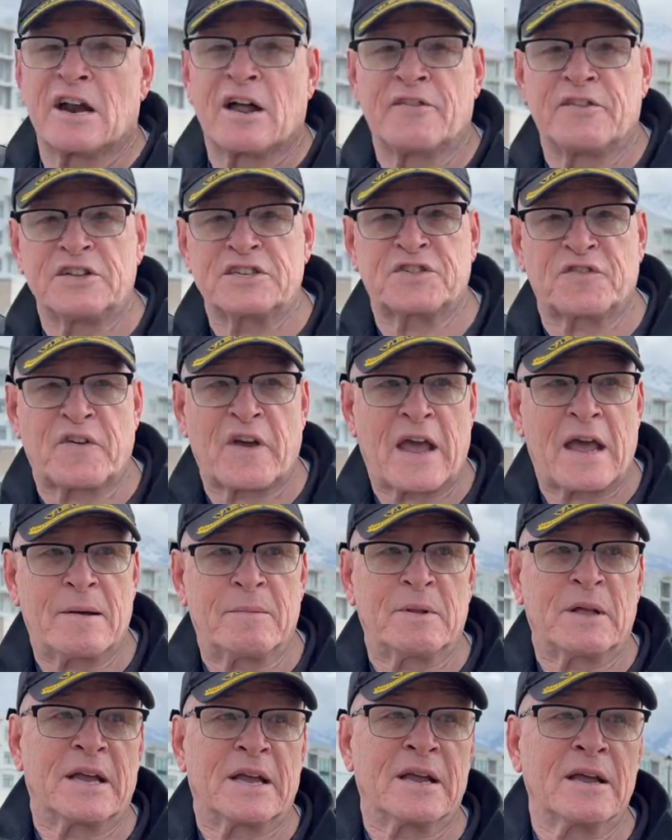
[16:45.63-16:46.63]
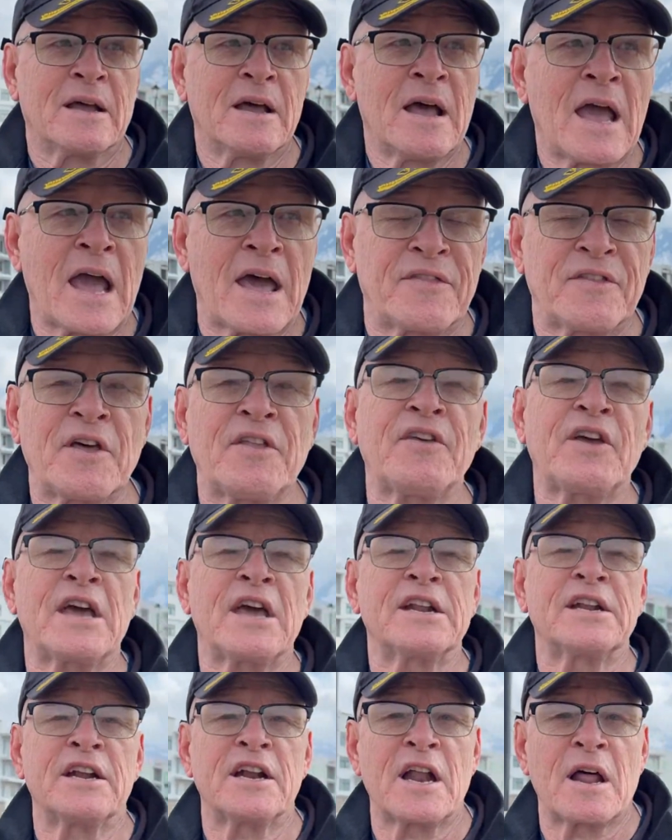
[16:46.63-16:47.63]
on this family. And then they
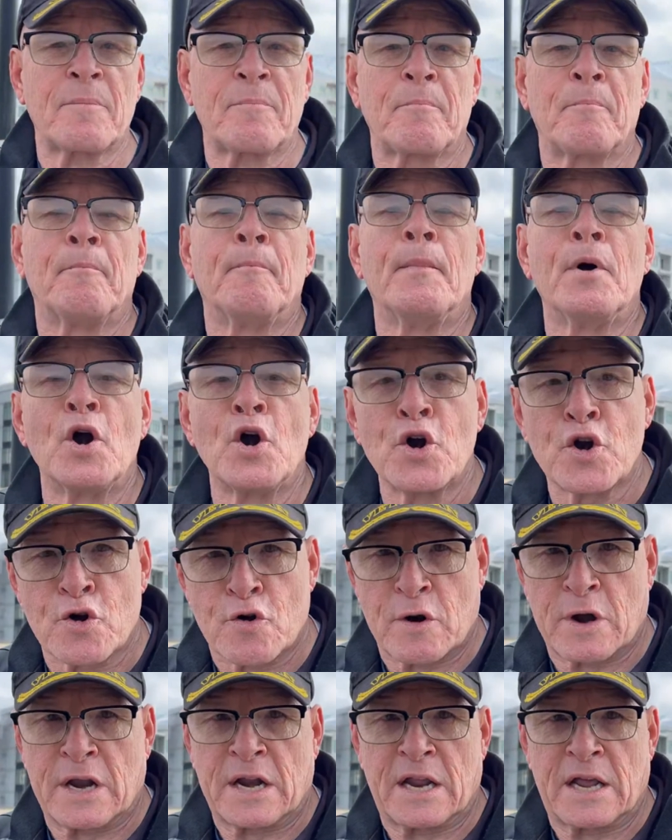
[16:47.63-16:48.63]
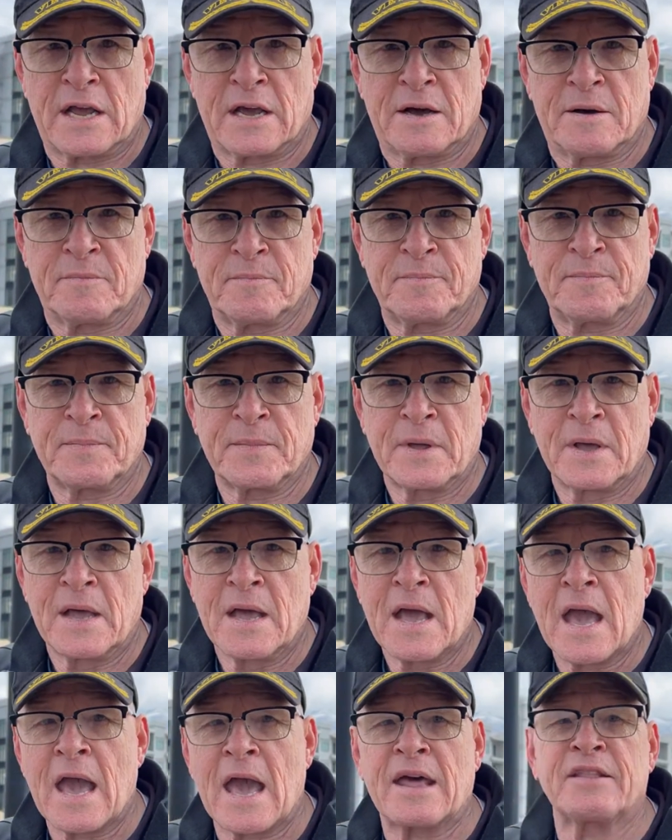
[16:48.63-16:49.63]
ended up murdering him,
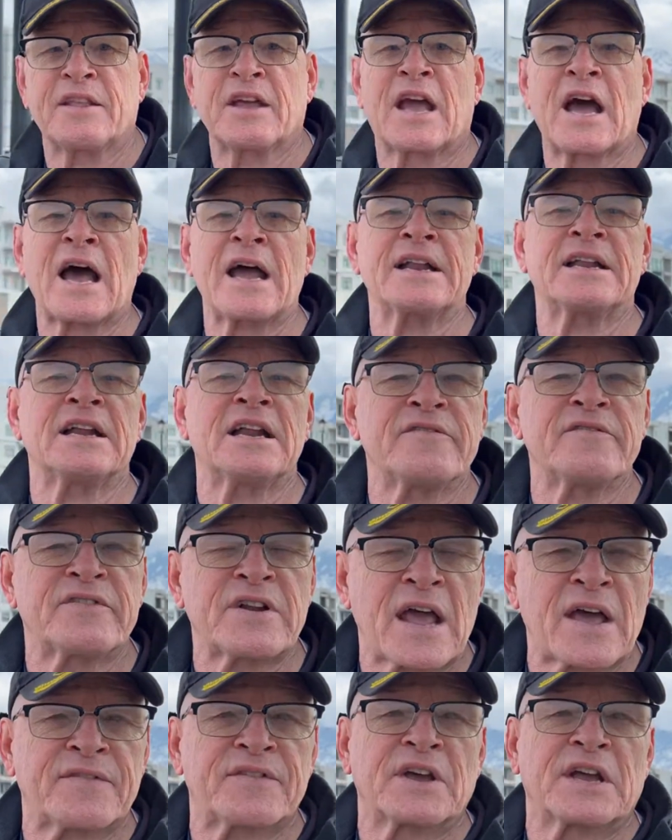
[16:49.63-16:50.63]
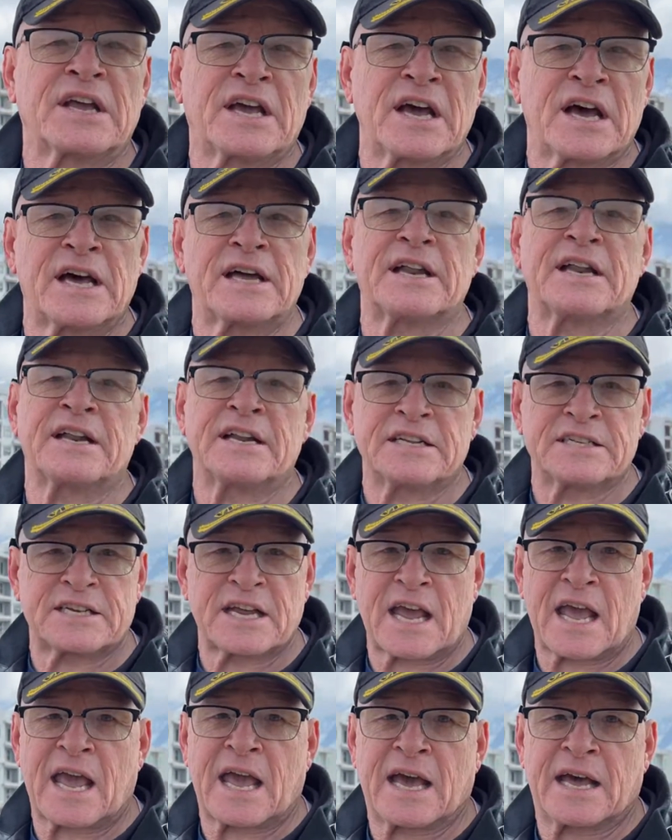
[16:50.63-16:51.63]
and the guy didn't even have the gun in his
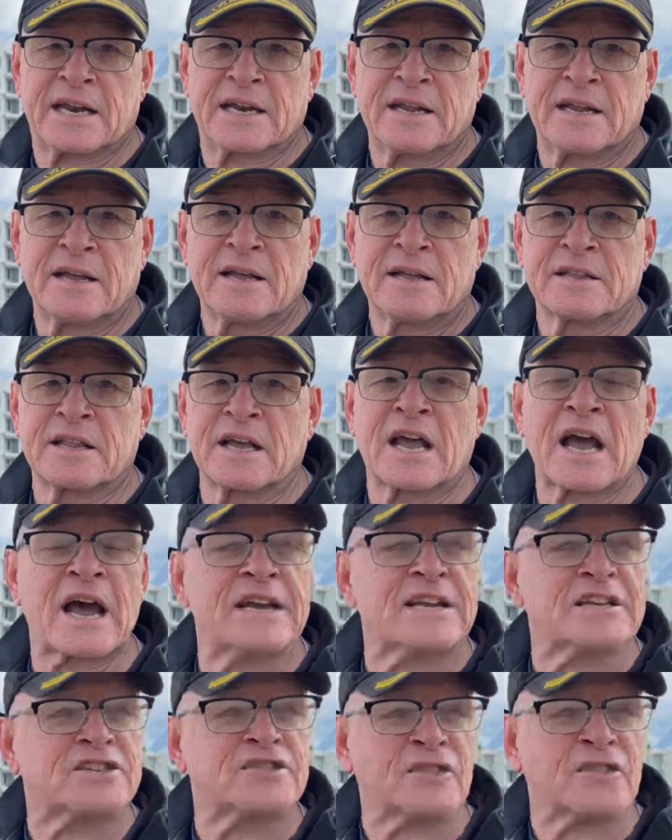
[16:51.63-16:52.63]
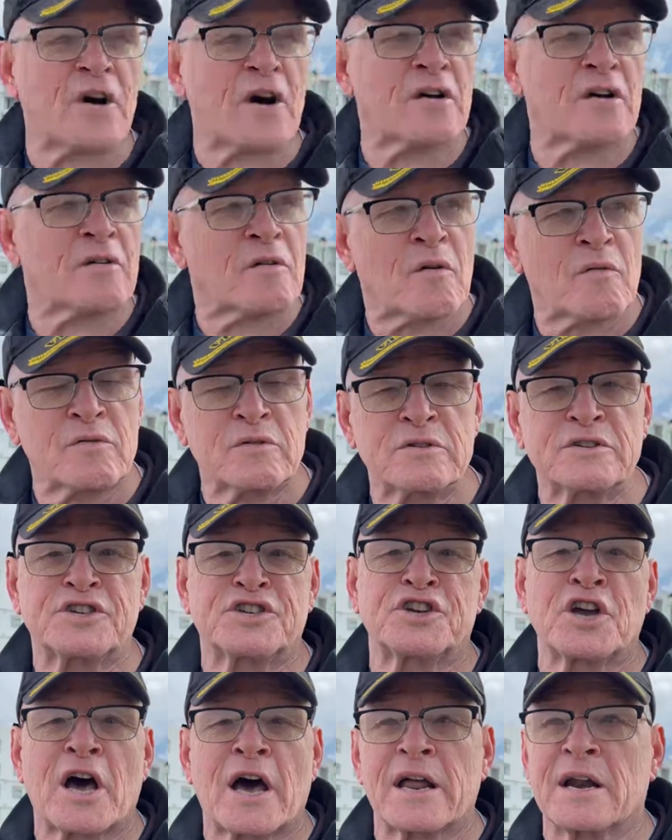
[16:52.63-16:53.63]
hand. The guy just
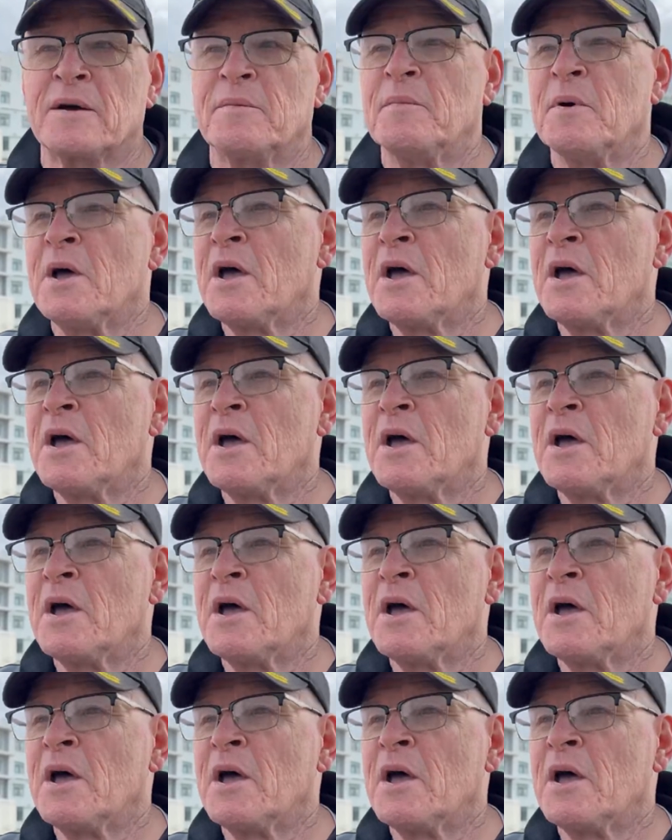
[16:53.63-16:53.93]
shot him.